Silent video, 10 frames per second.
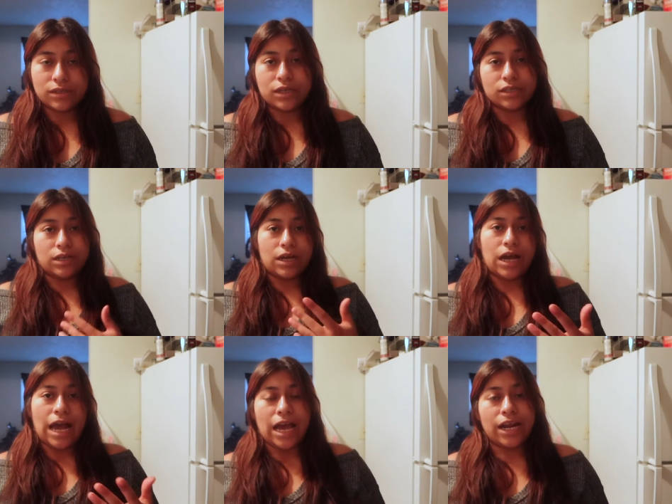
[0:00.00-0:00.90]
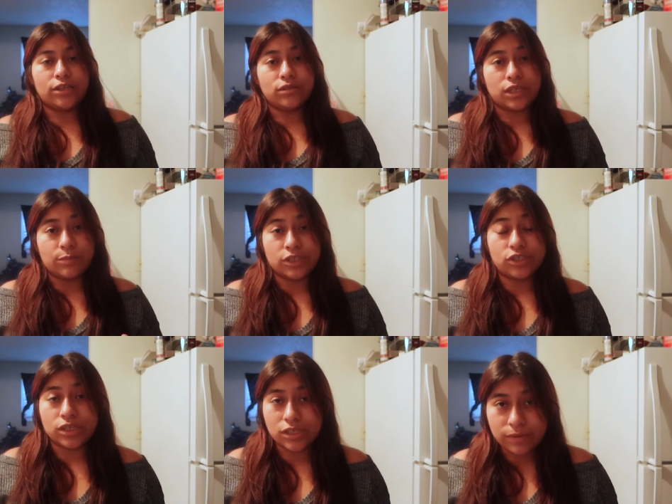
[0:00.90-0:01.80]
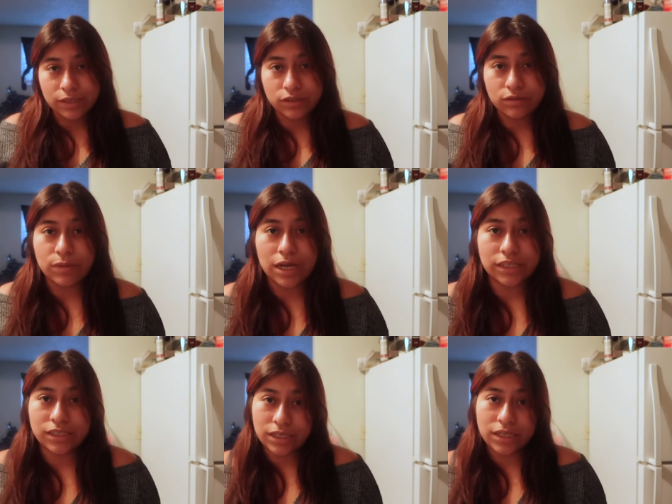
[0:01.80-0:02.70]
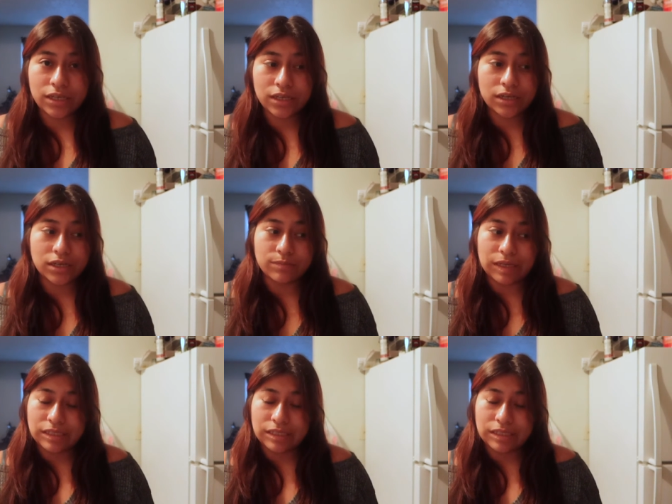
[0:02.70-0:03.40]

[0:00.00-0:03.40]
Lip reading: because I had to do some adjustments to my sink, because my